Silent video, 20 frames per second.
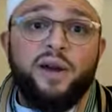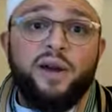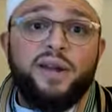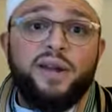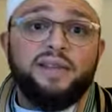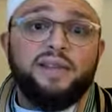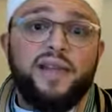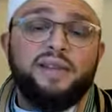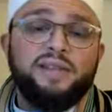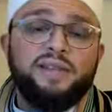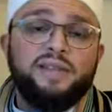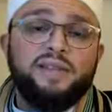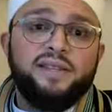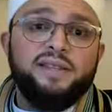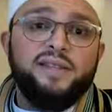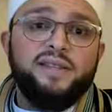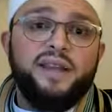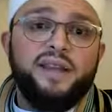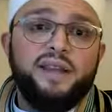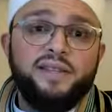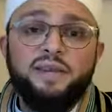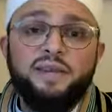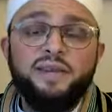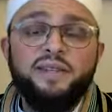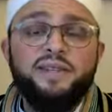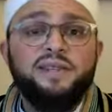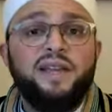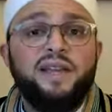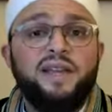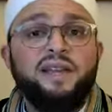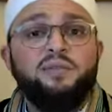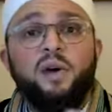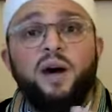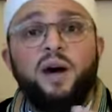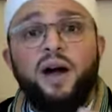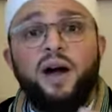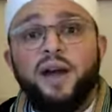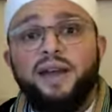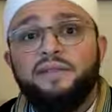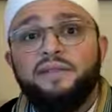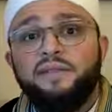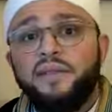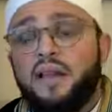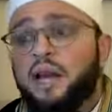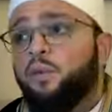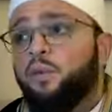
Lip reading: as husbands and wives,